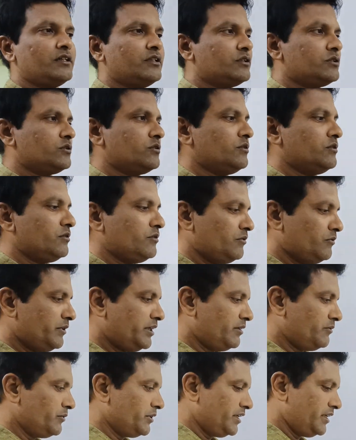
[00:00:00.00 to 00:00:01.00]
So
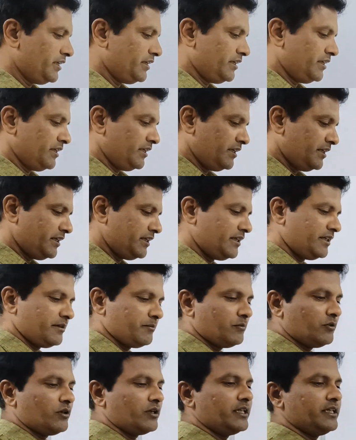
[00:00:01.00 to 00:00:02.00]
when we heat a
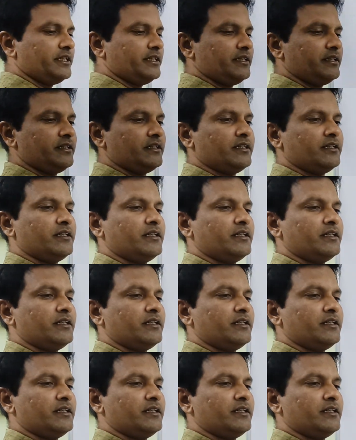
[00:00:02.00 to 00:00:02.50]
body,